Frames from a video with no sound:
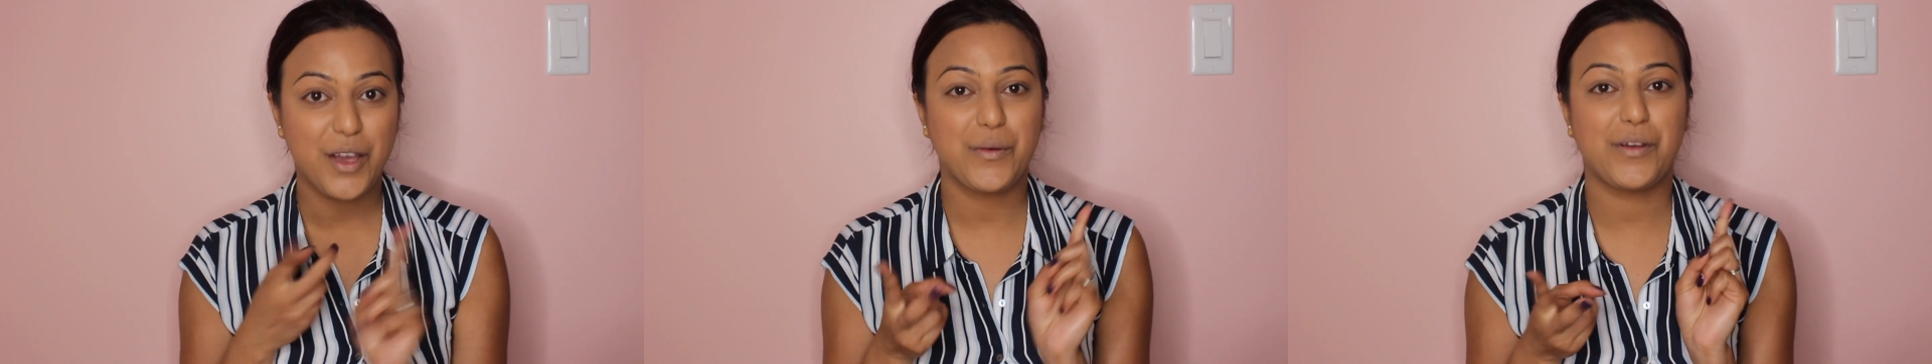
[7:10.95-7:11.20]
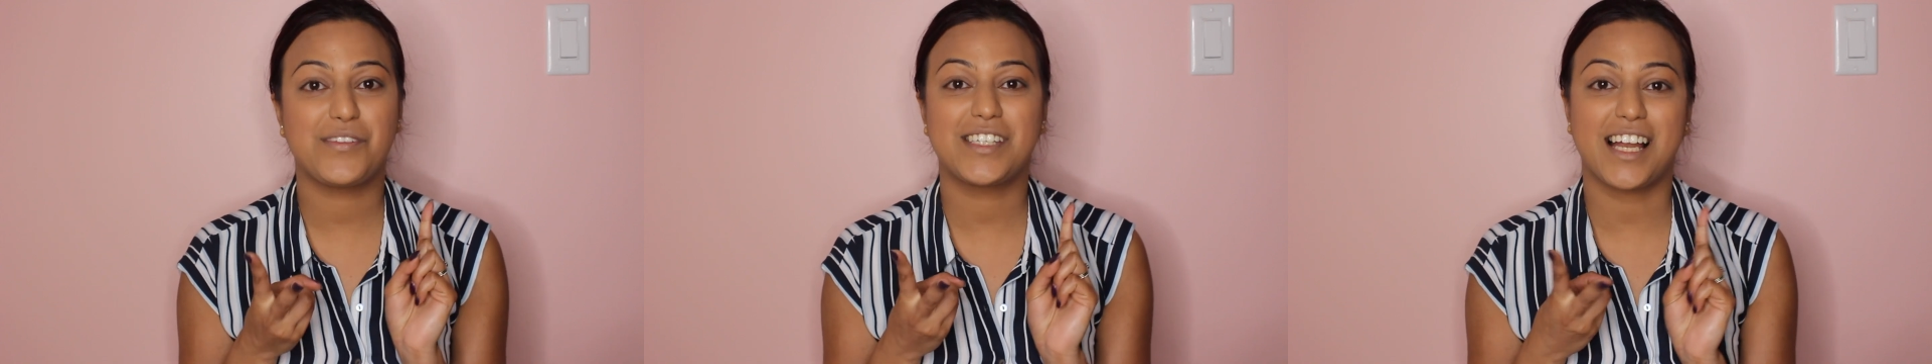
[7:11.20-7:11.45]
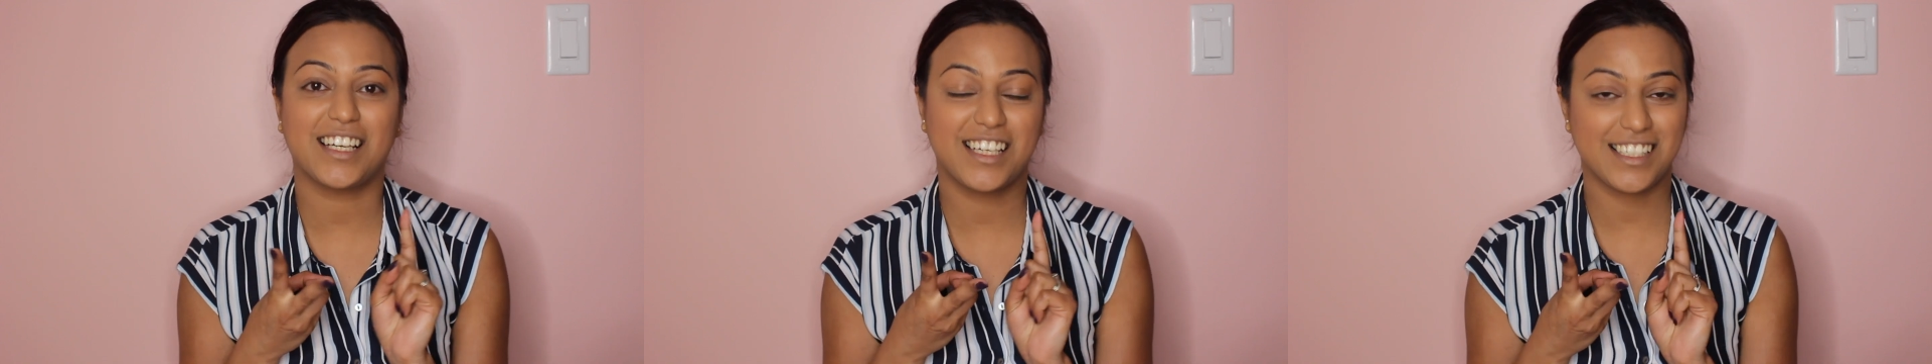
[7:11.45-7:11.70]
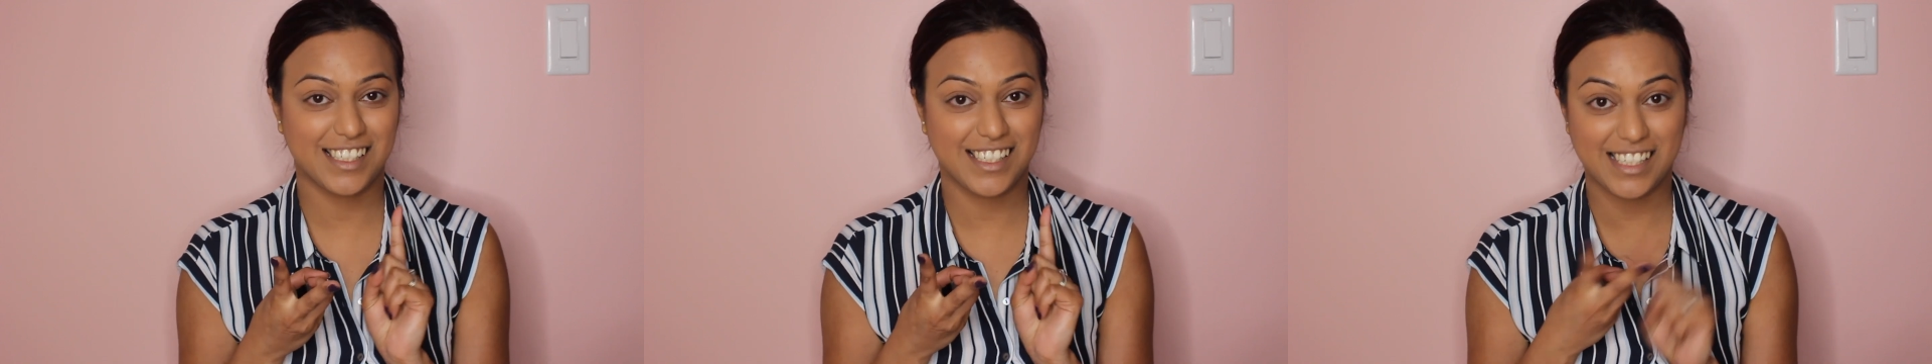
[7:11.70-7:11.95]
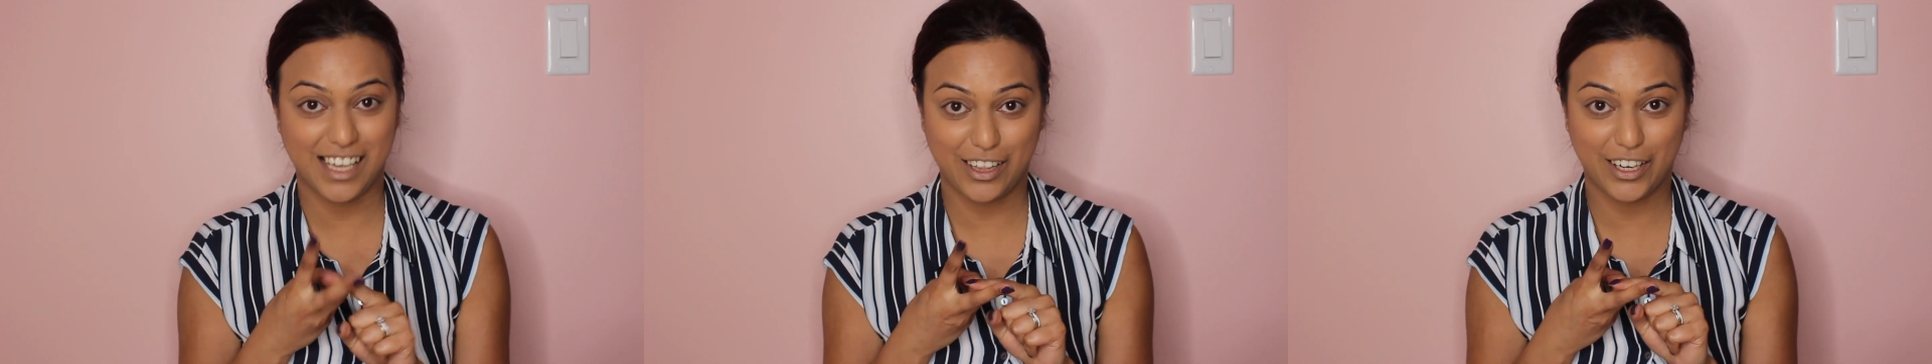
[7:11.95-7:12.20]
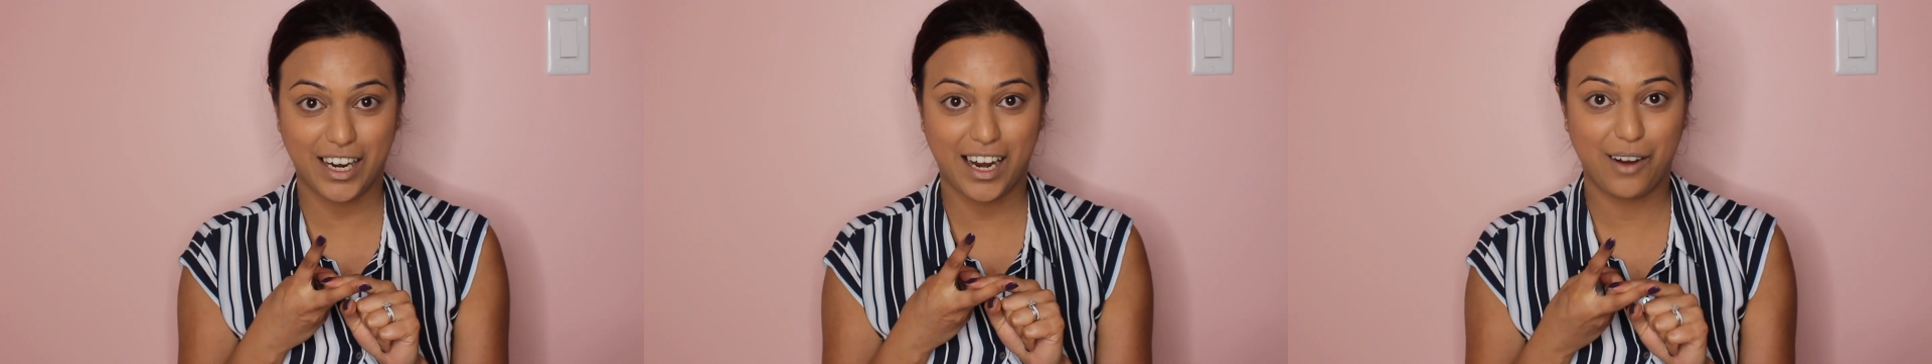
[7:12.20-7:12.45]
we've done
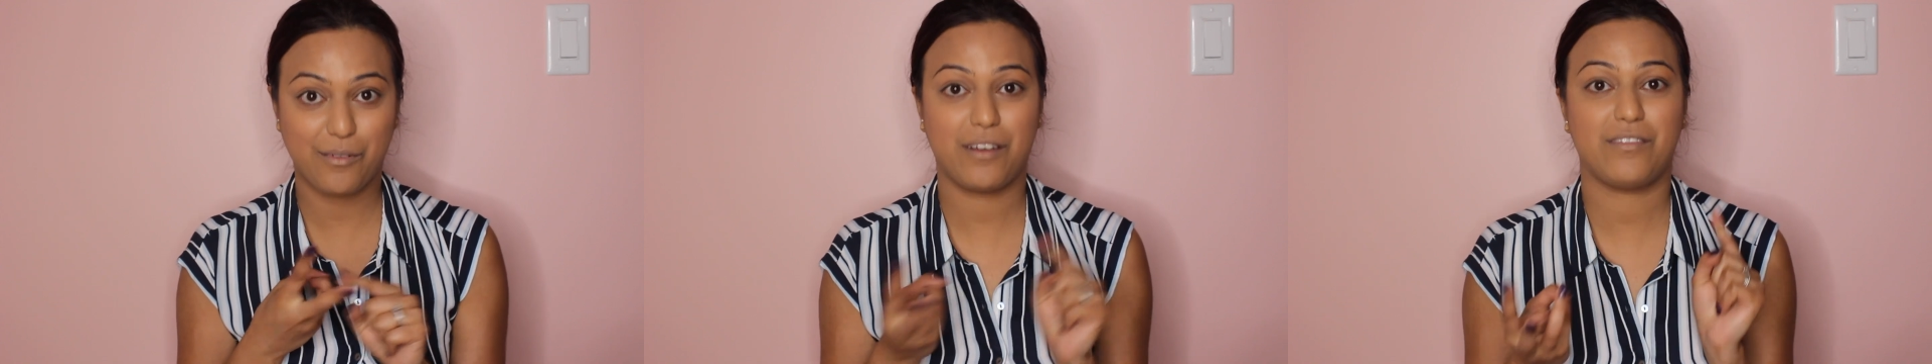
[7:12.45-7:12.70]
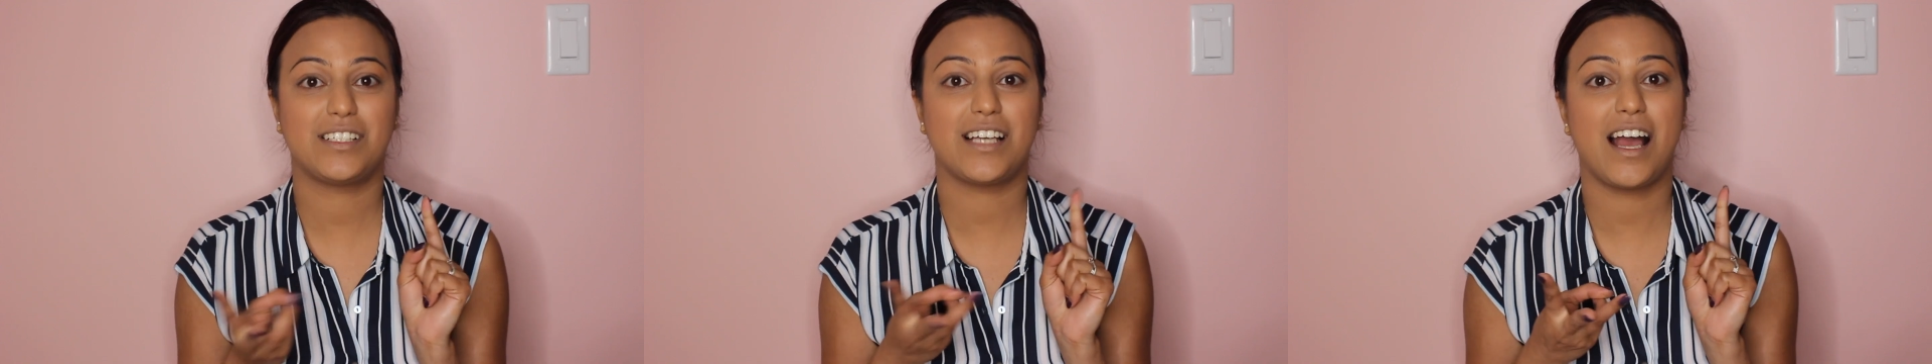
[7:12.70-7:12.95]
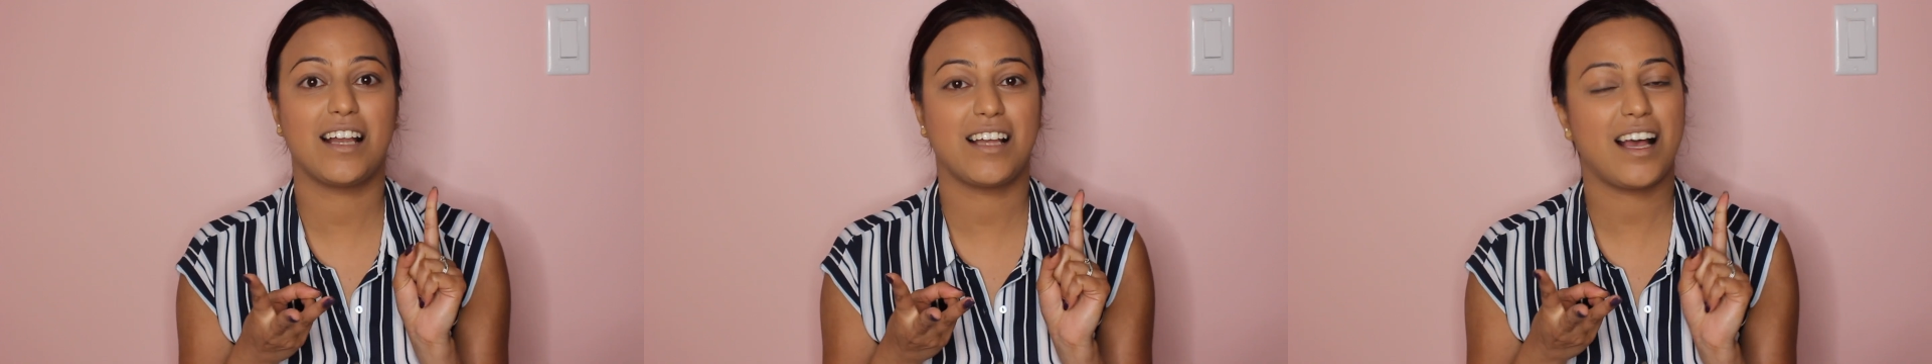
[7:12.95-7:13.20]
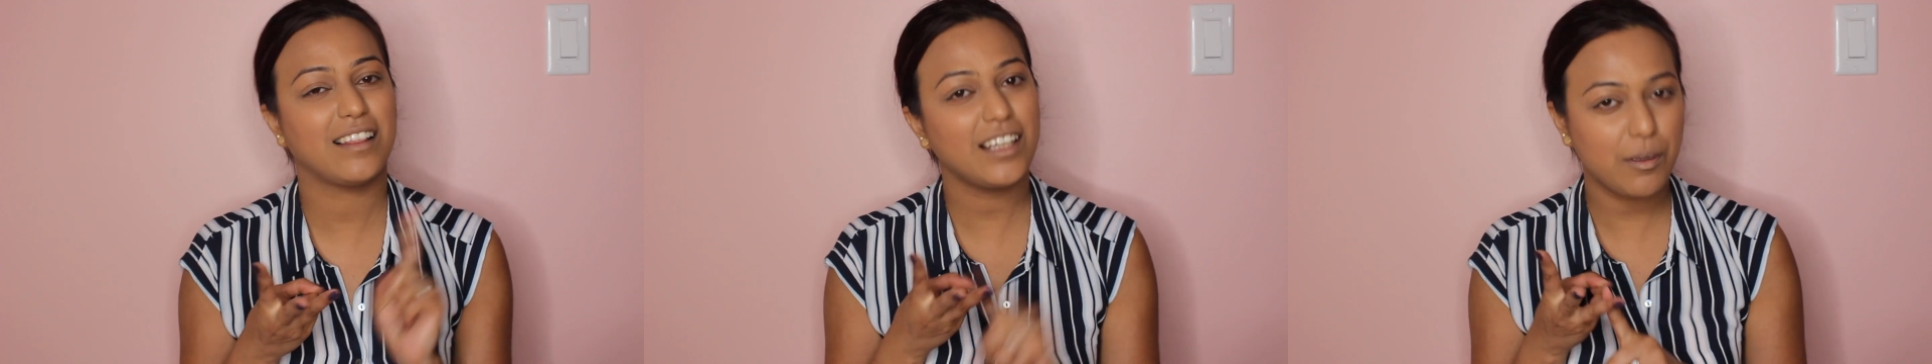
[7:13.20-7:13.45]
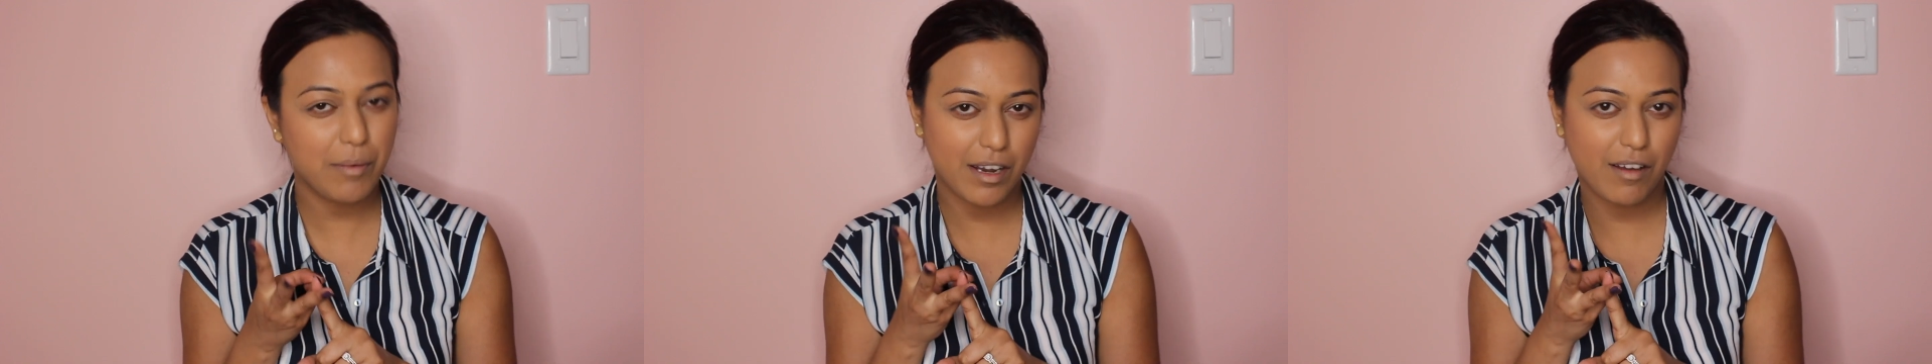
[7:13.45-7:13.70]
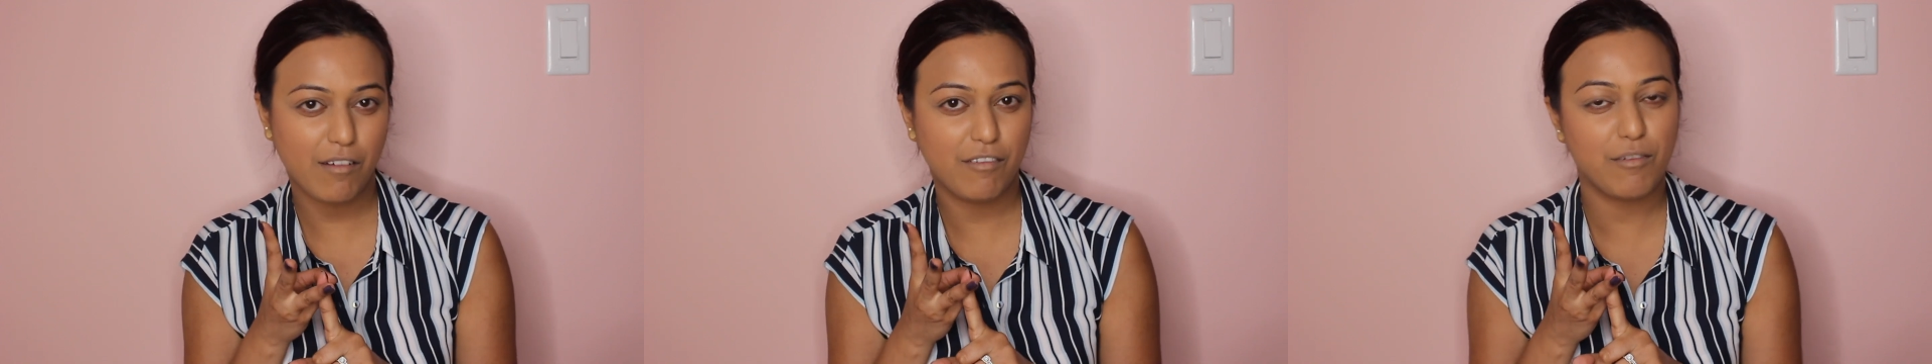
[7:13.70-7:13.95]
concealer, we've done a little bit
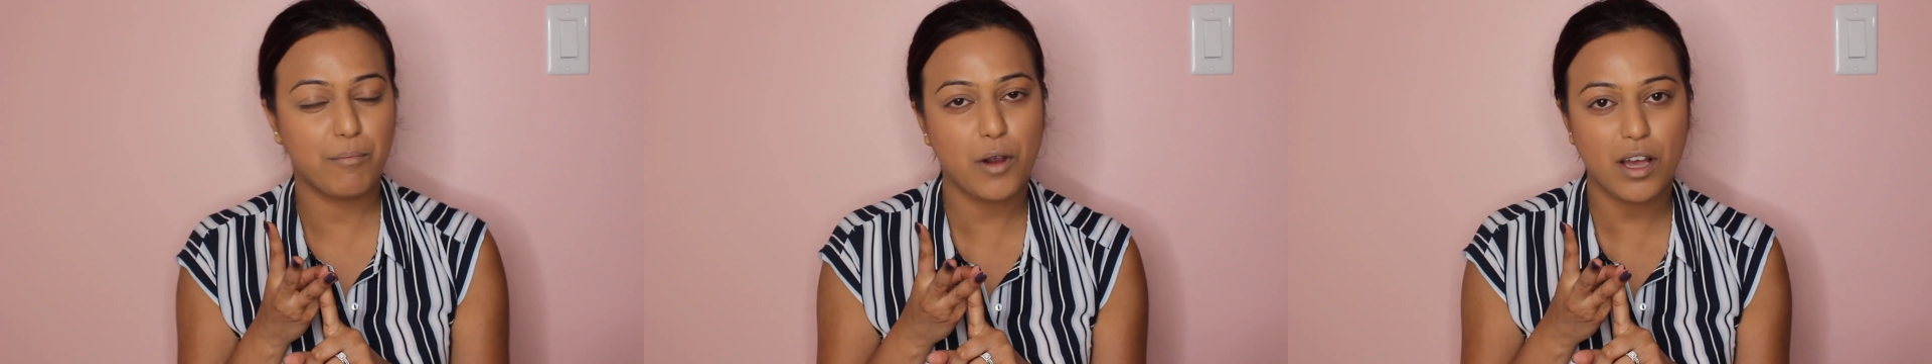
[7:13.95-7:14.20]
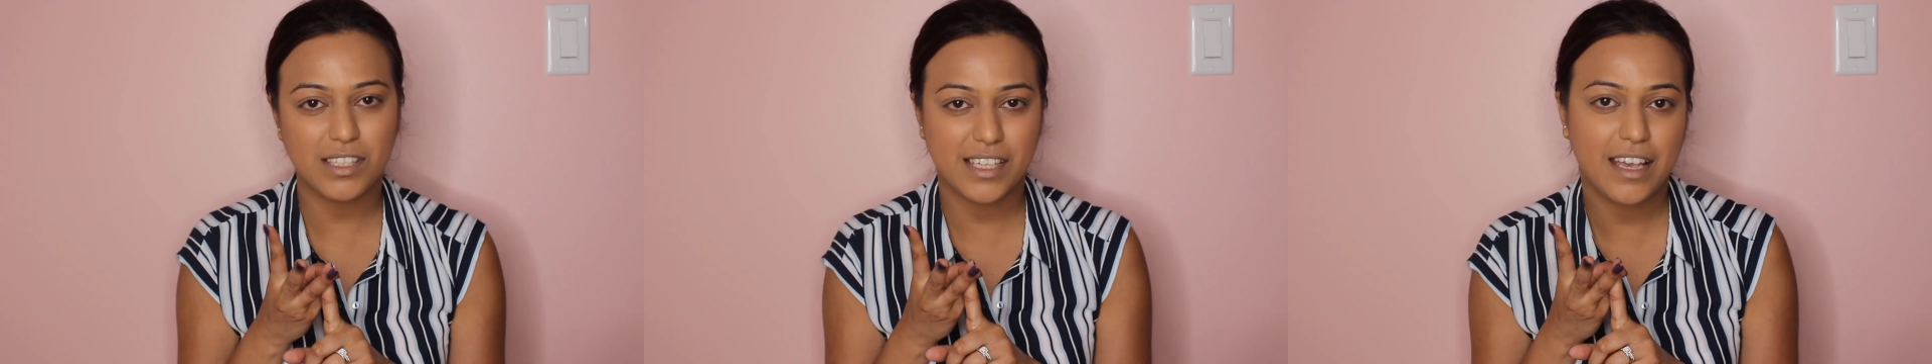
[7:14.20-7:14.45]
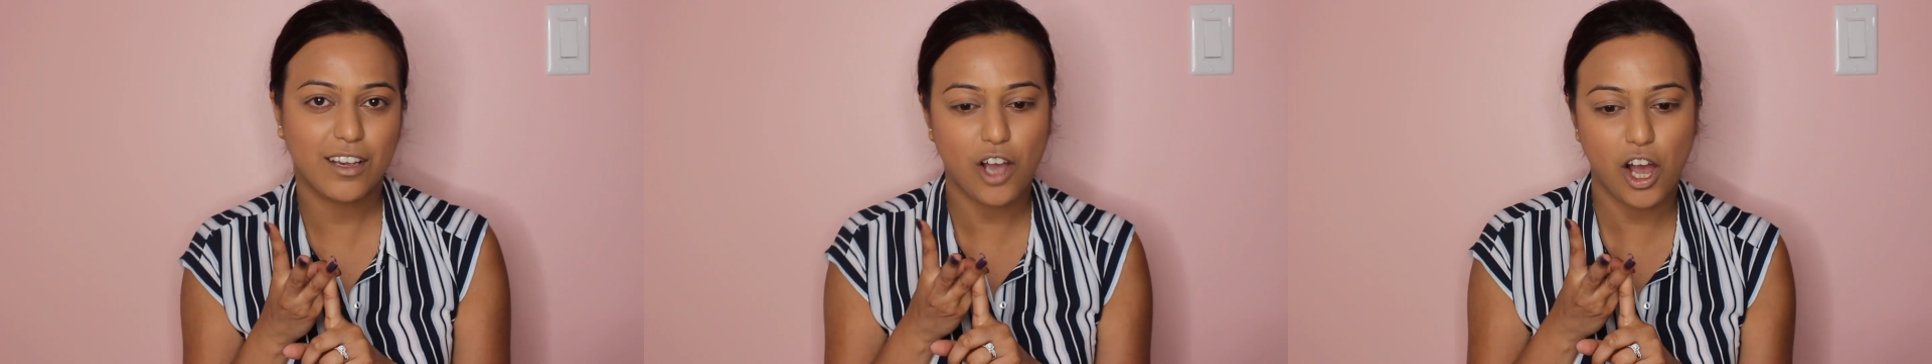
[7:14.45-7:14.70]
of bronzing,